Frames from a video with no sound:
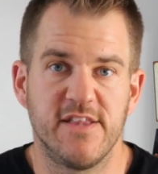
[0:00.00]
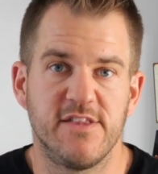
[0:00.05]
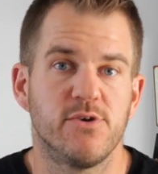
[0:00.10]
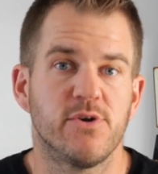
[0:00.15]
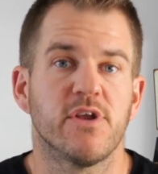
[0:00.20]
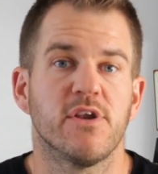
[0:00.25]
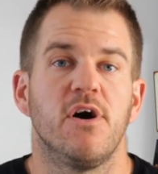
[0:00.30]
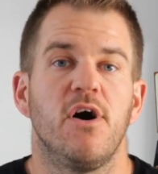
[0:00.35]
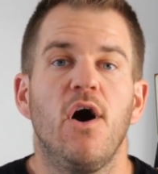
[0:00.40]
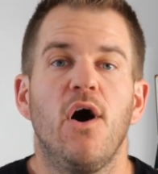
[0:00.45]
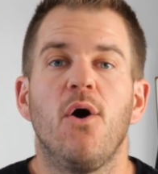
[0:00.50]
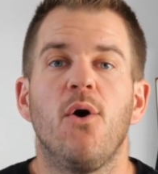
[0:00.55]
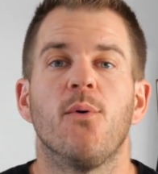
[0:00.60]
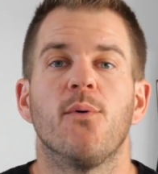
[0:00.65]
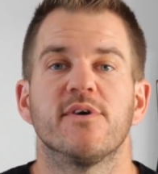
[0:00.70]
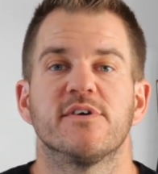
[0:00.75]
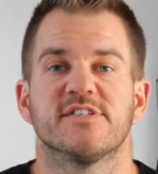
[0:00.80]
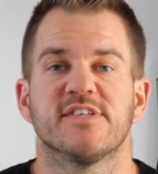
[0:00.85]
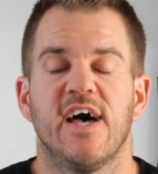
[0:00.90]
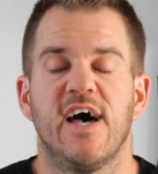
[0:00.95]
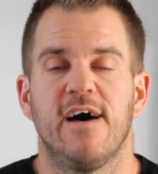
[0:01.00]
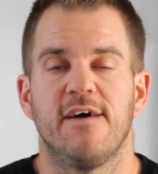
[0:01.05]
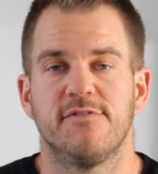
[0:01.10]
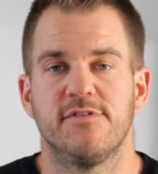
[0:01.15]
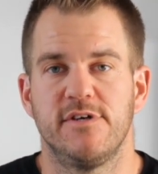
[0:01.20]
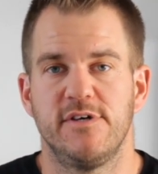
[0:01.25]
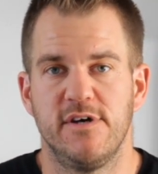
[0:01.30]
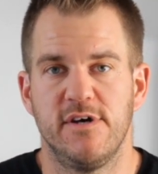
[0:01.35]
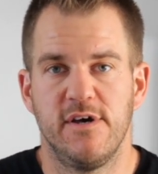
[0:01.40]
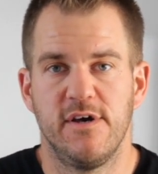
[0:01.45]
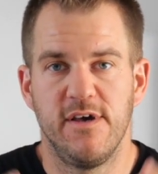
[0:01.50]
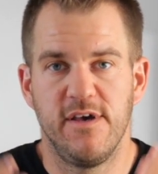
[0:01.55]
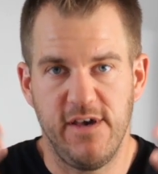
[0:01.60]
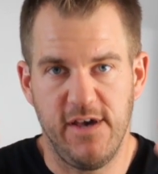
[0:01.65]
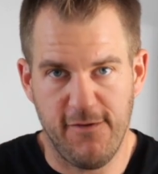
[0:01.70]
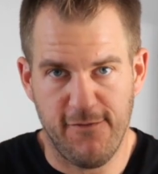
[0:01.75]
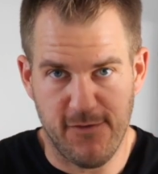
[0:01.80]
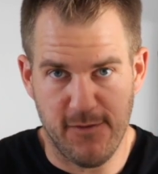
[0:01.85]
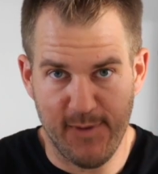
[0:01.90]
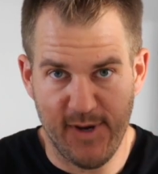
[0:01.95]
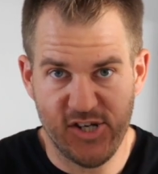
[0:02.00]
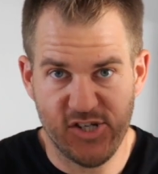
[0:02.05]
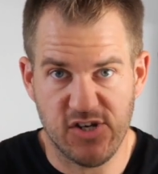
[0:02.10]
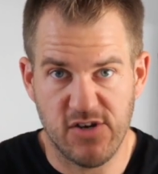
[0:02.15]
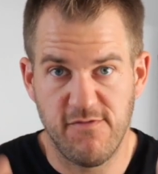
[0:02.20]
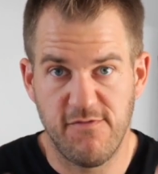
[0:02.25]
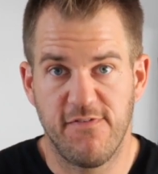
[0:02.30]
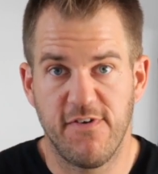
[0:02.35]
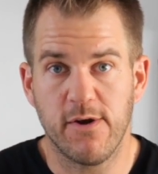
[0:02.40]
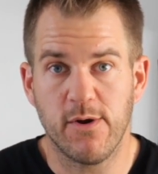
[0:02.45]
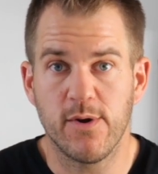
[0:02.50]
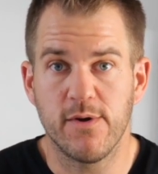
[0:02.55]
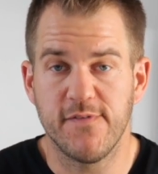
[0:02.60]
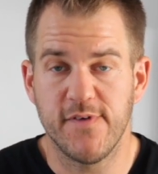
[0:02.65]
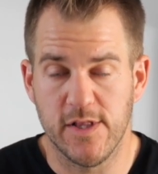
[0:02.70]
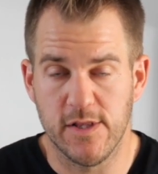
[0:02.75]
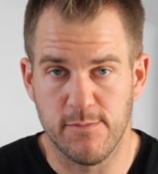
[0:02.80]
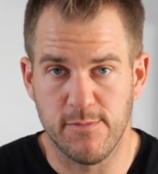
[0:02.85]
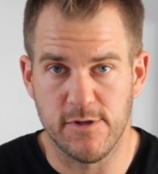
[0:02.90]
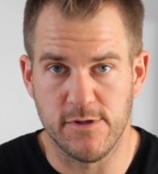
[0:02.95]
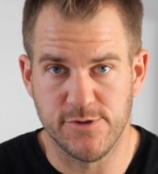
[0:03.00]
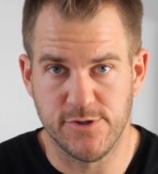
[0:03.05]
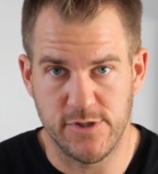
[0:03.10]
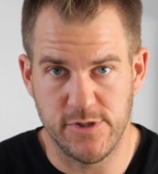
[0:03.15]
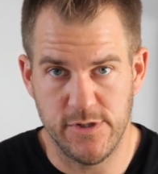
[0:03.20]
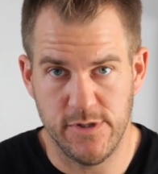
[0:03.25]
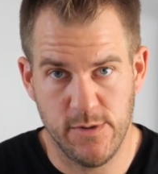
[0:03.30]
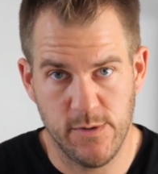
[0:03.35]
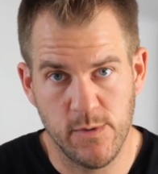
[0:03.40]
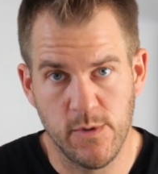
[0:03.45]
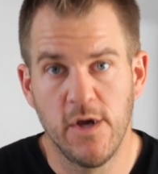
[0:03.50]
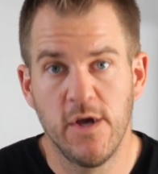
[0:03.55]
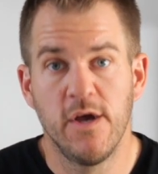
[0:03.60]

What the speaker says: You can always have the information very available to you